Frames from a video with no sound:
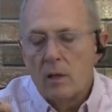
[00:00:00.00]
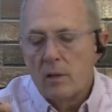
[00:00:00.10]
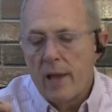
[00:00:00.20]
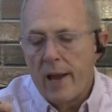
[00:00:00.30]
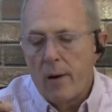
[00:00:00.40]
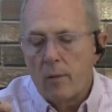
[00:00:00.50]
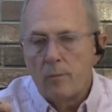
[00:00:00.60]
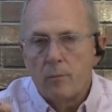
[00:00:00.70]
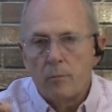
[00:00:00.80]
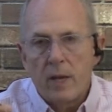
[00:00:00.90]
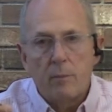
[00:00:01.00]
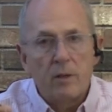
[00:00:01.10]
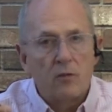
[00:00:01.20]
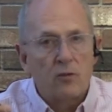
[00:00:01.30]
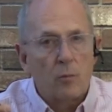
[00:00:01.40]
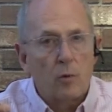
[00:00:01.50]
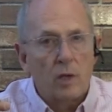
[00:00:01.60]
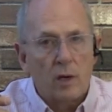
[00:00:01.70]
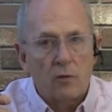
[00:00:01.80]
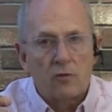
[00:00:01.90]
Now, maybe
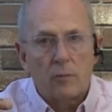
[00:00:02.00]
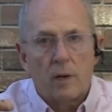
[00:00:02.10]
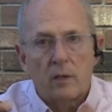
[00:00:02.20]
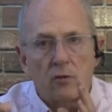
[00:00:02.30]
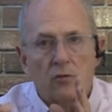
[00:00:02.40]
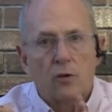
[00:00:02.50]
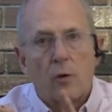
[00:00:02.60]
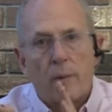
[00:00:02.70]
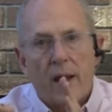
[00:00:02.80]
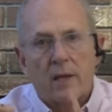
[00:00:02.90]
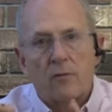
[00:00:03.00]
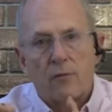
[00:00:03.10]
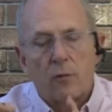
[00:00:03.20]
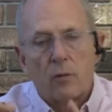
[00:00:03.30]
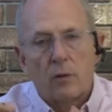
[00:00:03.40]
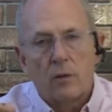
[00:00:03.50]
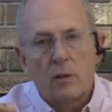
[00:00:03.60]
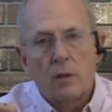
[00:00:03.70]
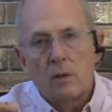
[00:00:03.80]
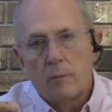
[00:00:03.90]
someone else, it might just go back and forth.
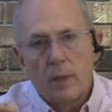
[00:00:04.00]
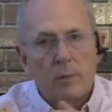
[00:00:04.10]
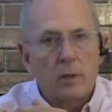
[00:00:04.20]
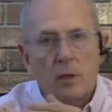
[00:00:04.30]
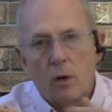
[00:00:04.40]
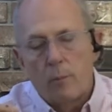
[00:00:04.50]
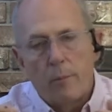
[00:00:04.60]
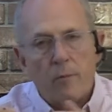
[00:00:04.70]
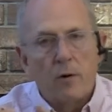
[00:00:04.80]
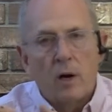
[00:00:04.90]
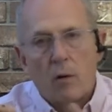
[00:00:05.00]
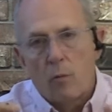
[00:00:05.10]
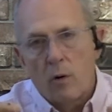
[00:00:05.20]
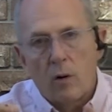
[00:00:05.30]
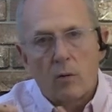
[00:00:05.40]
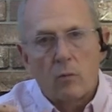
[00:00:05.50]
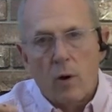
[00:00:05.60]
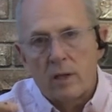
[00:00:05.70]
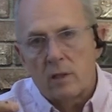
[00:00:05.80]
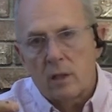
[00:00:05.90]
Maybe it'll go
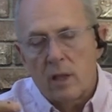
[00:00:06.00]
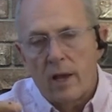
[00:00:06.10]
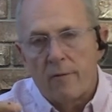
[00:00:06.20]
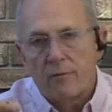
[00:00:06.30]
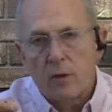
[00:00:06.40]
right to left.